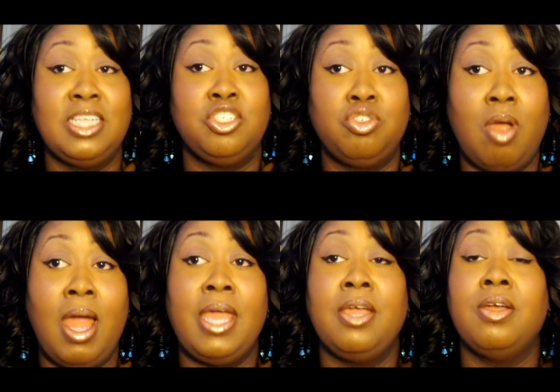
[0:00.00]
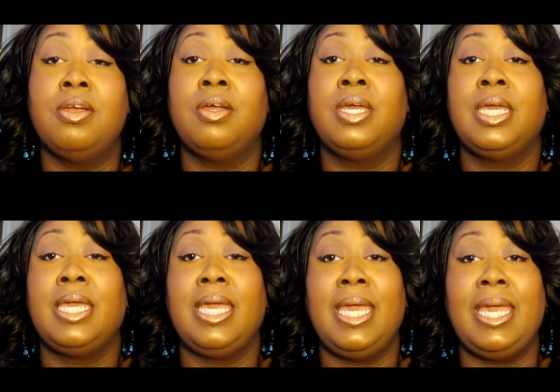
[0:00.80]
It's drier,
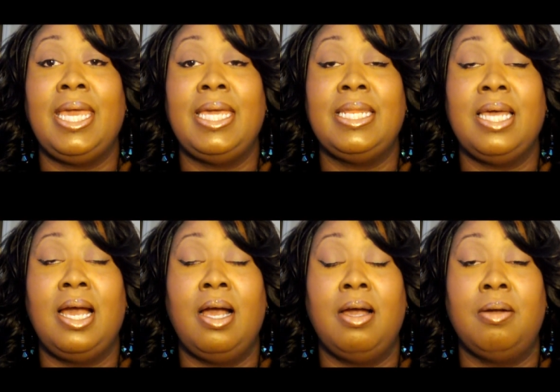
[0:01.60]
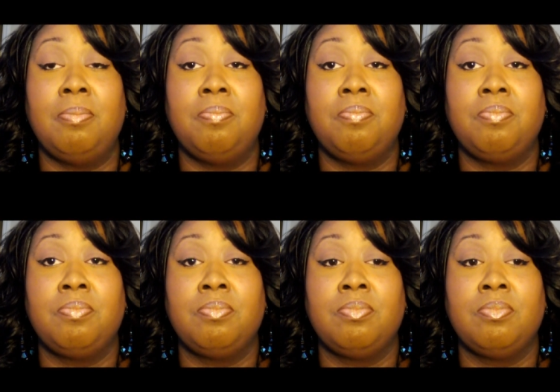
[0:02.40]
and um,
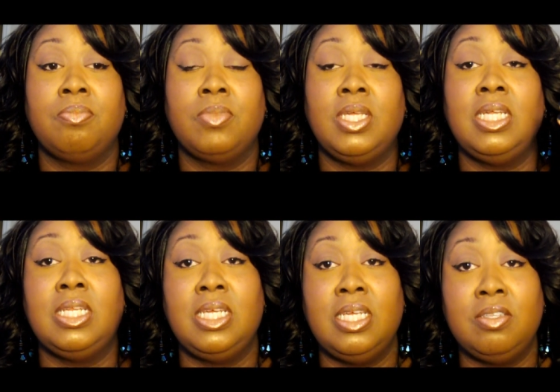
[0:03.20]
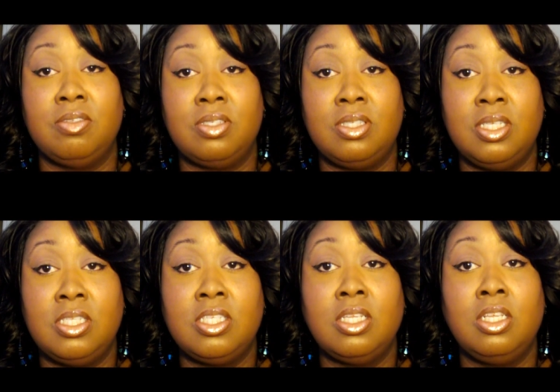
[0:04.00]
It, it
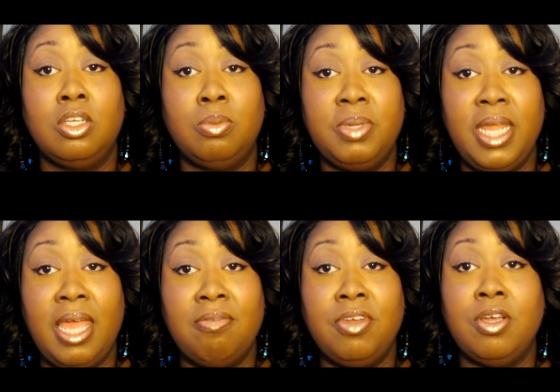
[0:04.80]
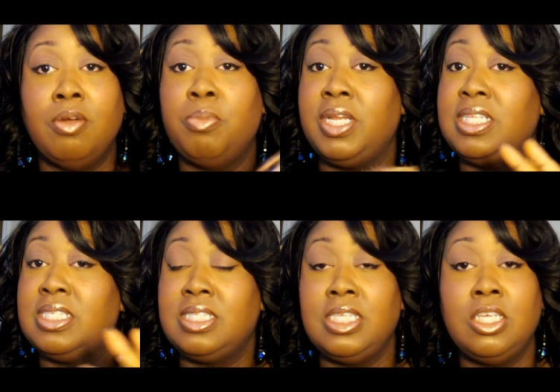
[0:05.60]
sits a little bit heavier, but
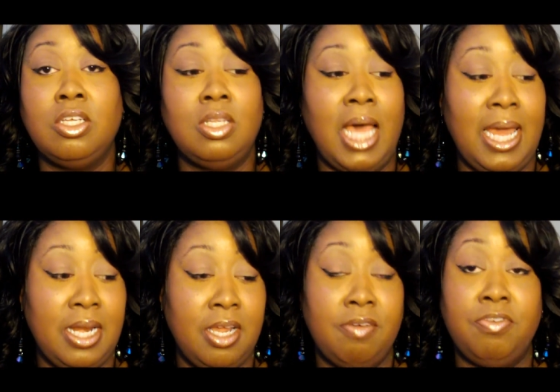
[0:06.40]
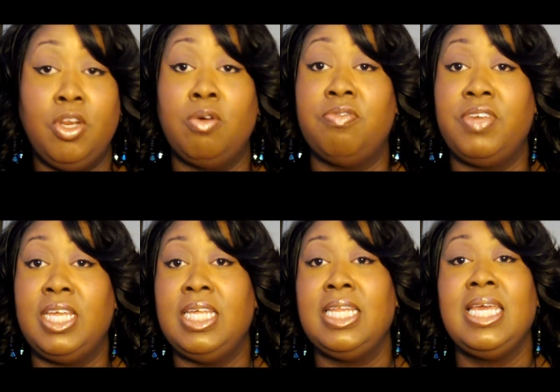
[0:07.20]
it's still light enough you don't
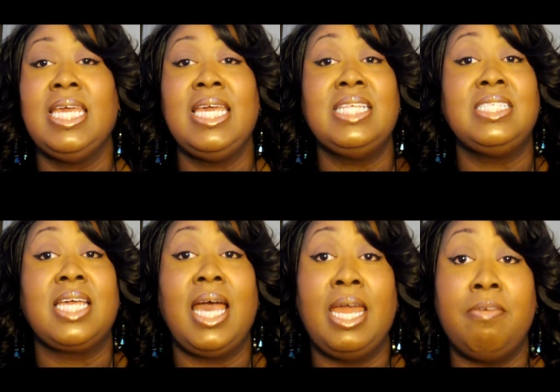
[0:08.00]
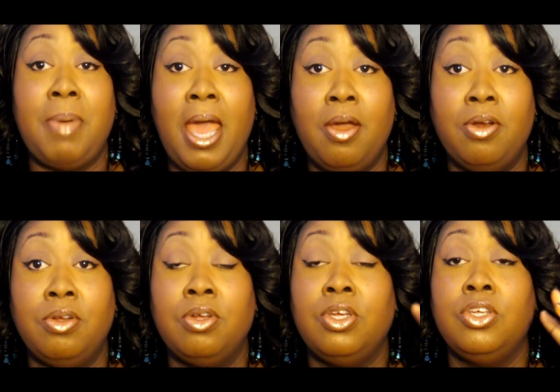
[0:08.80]
feel it. It's the kind of
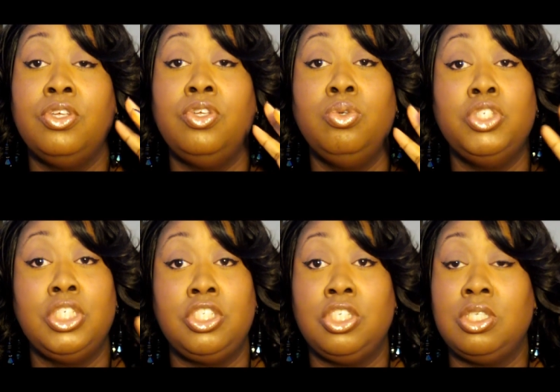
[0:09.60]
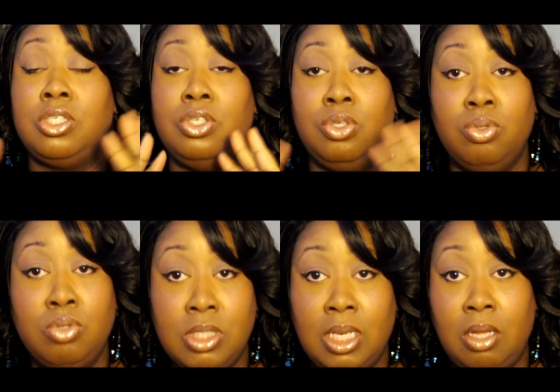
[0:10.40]
powder you should just
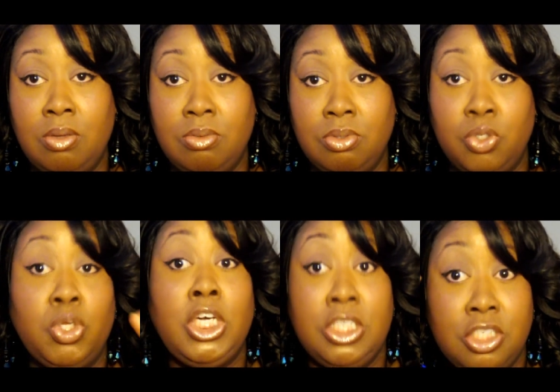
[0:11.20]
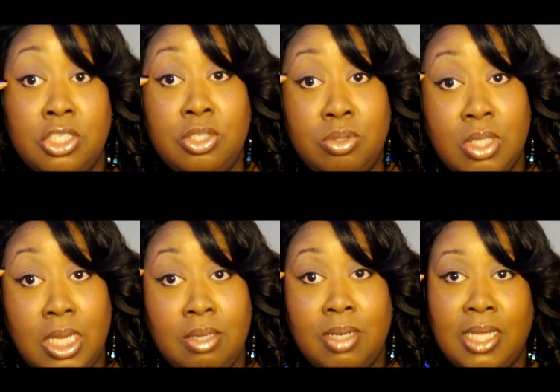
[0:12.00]
use alone. You could just use
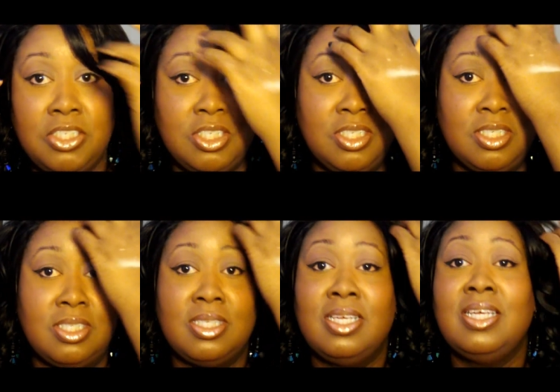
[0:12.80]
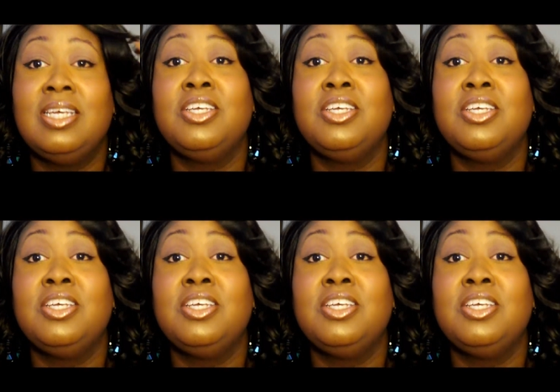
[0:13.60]
alone, not should just.